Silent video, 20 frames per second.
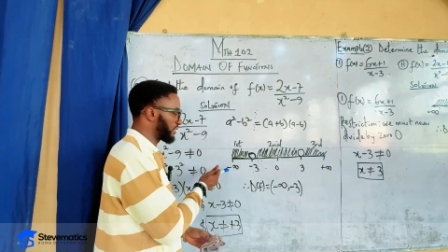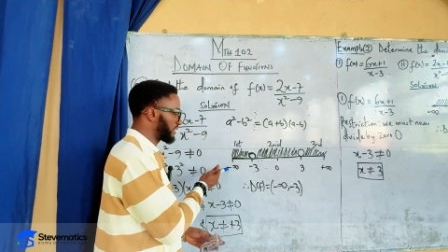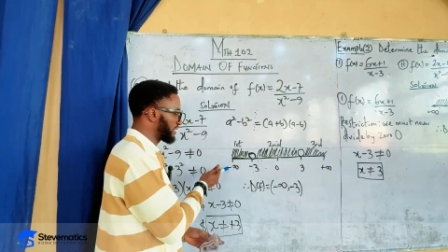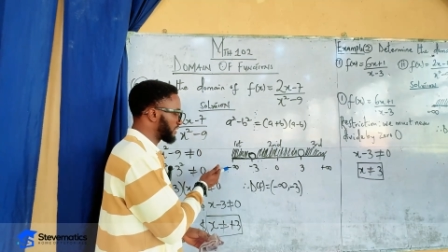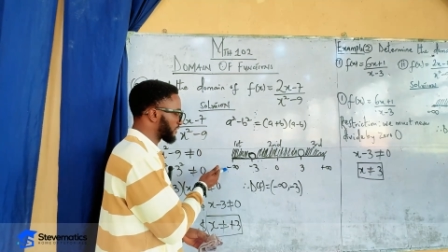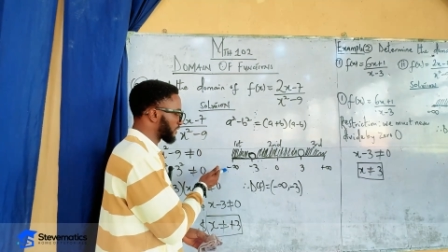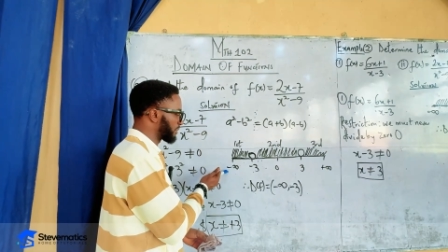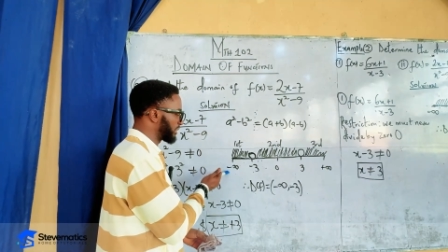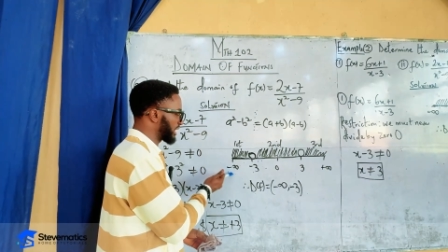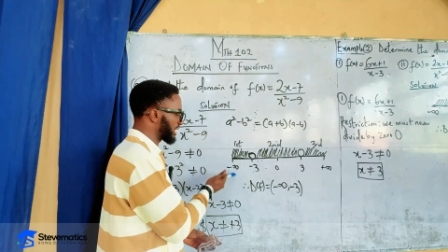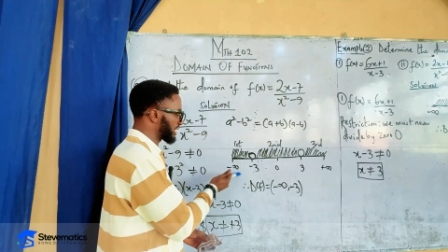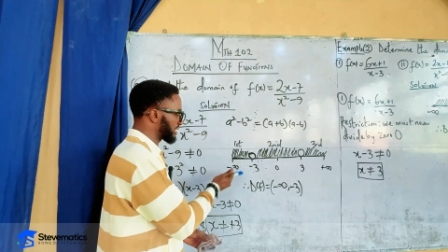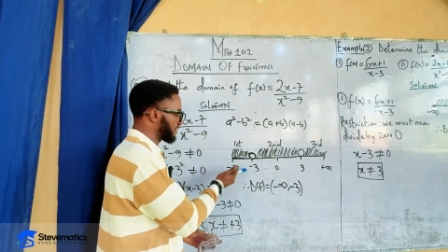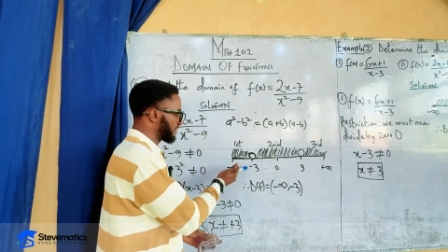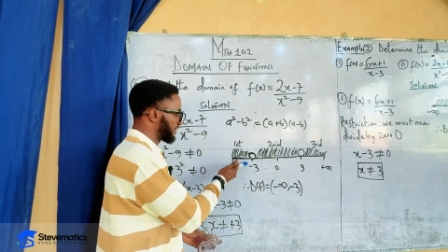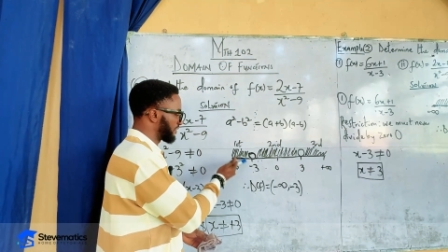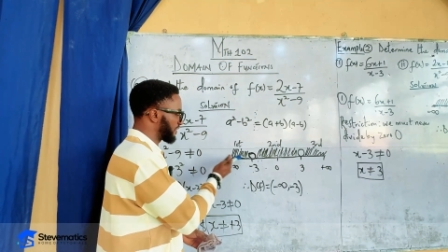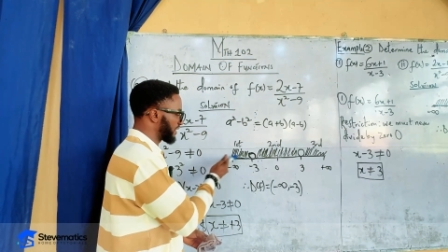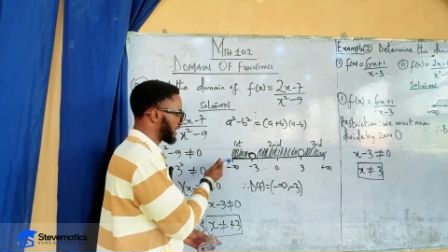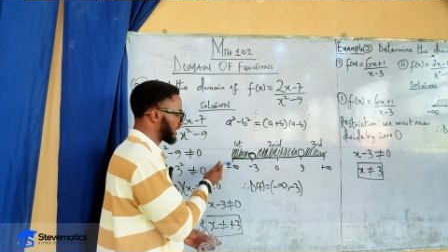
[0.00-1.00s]
is from negative
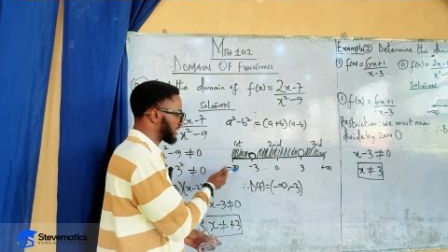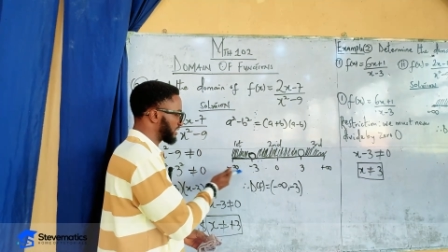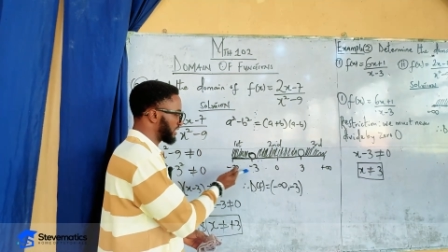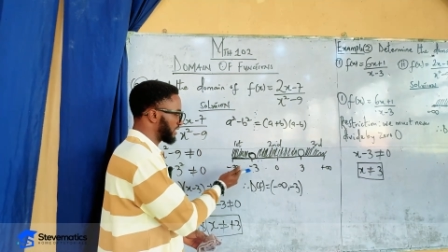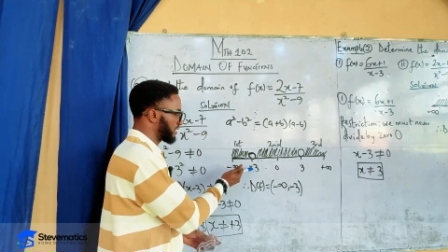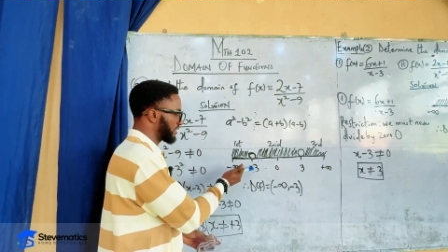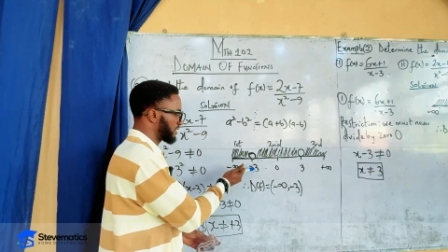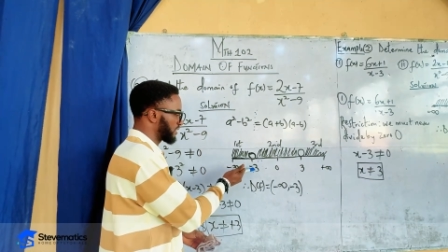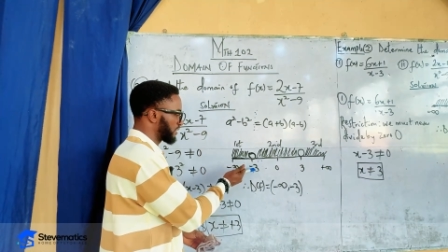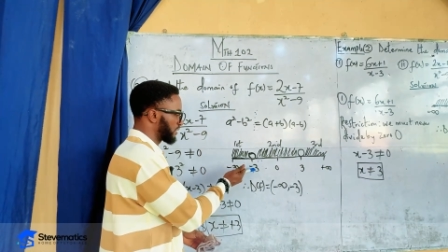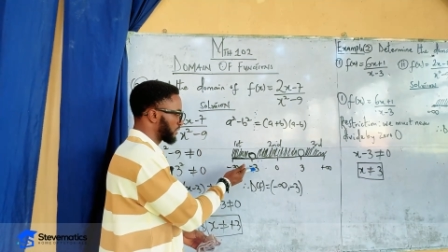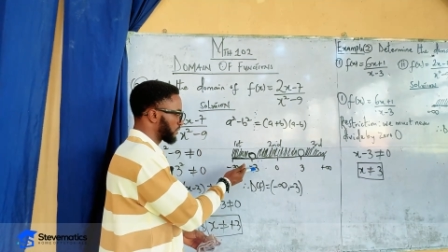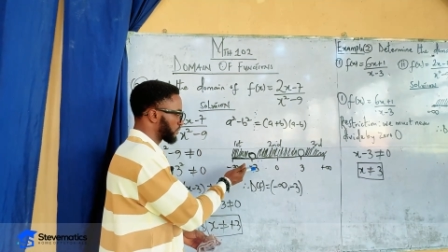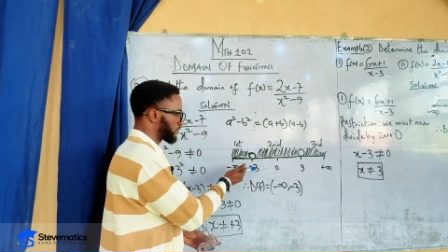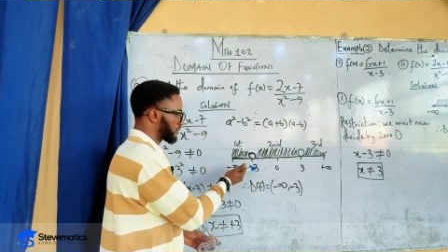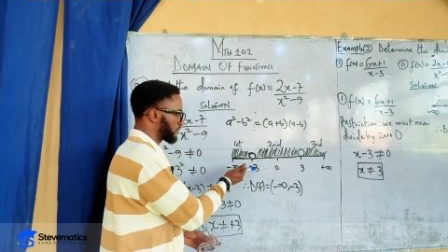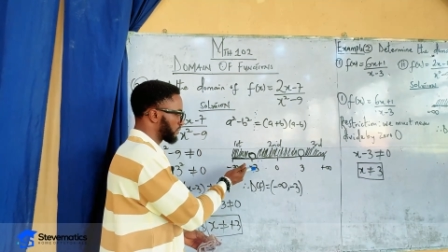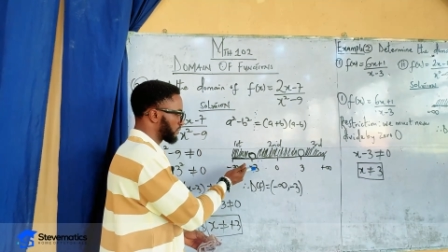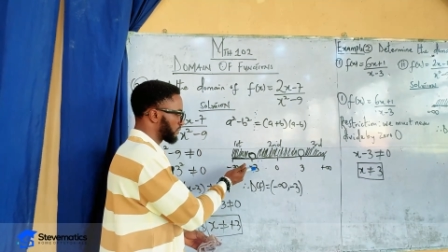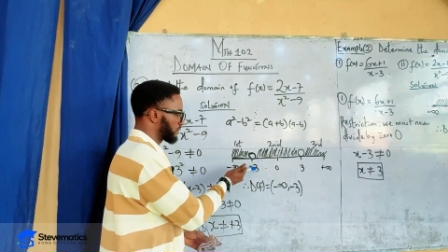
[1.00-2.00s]
infinity
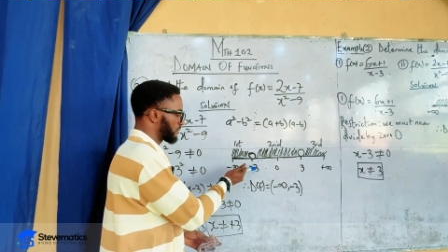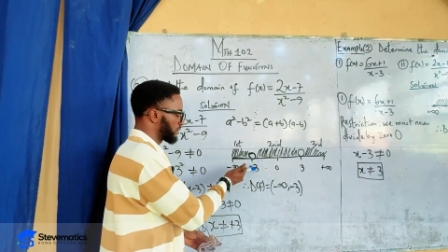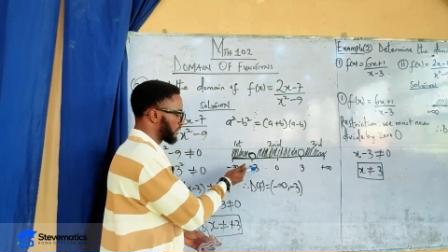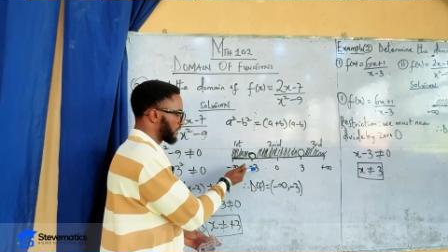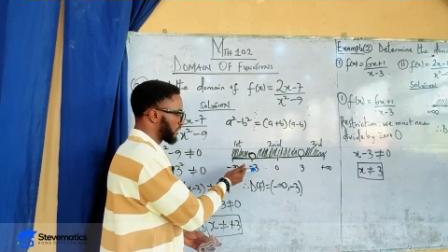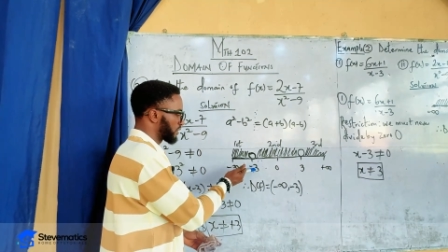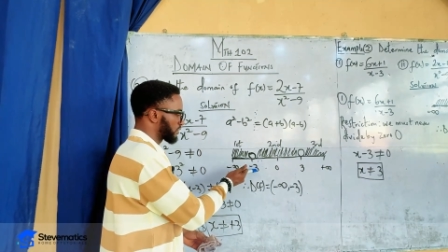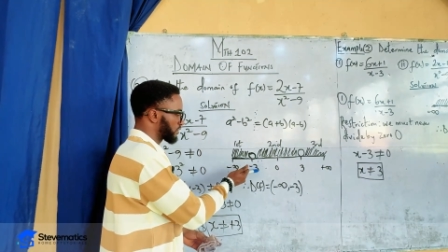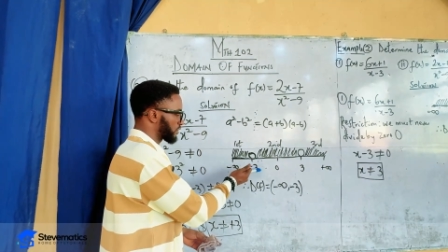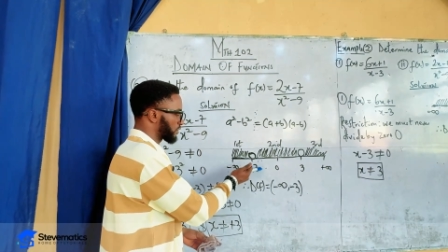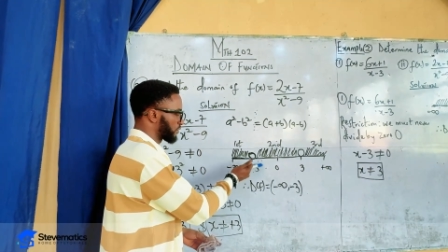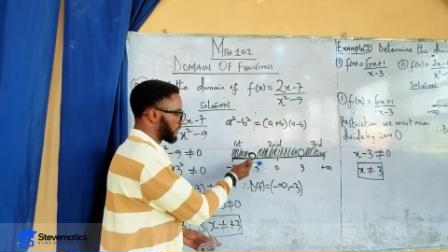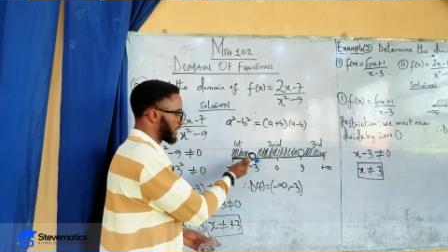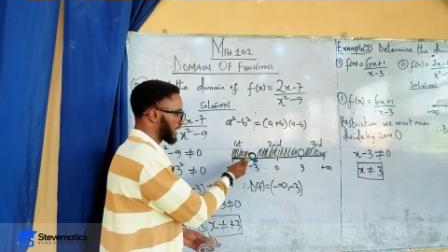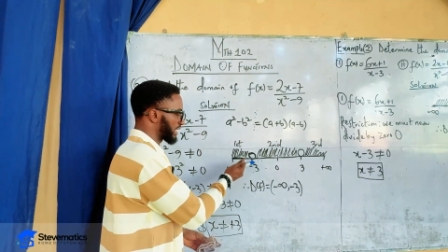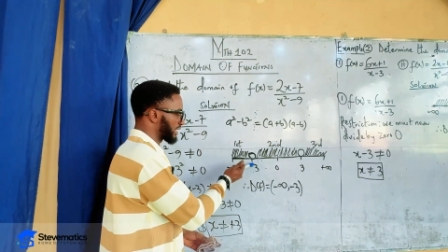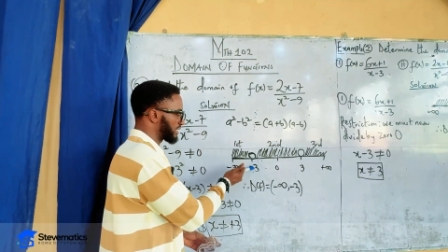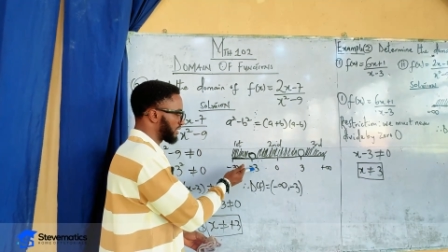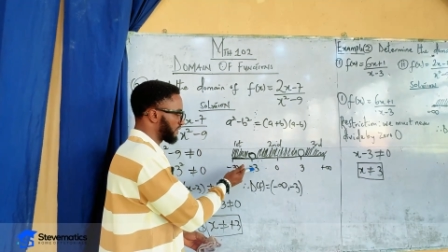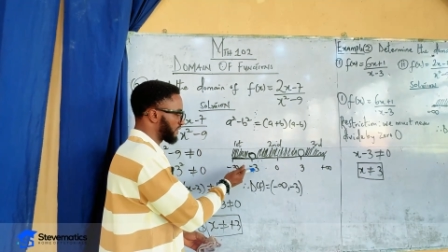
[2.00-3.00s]
to
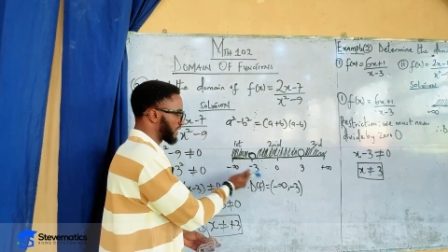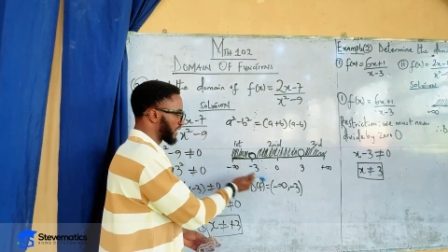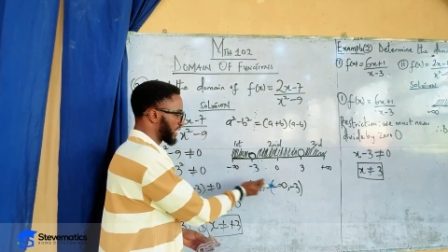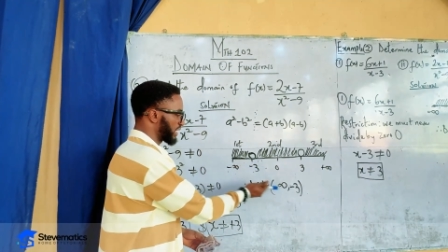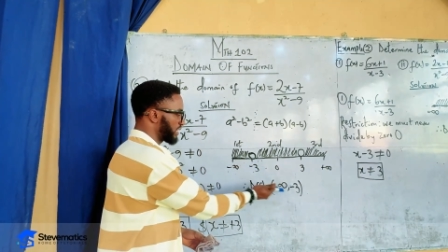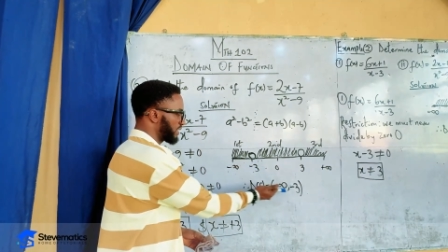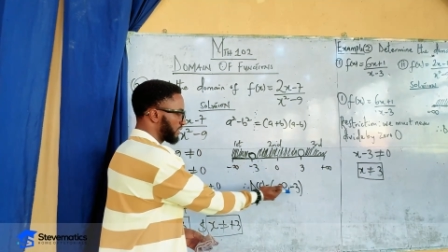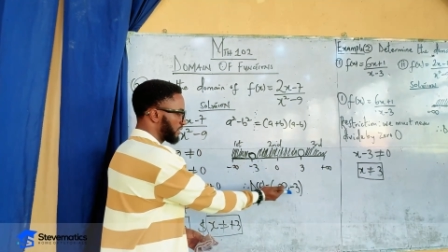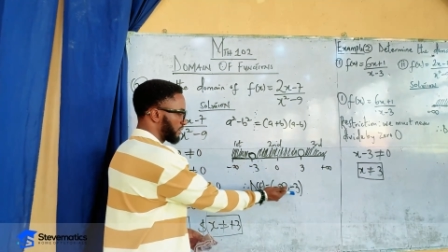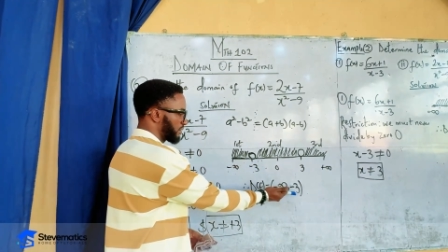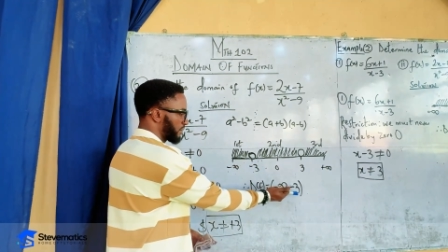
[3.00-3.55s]
negative 3.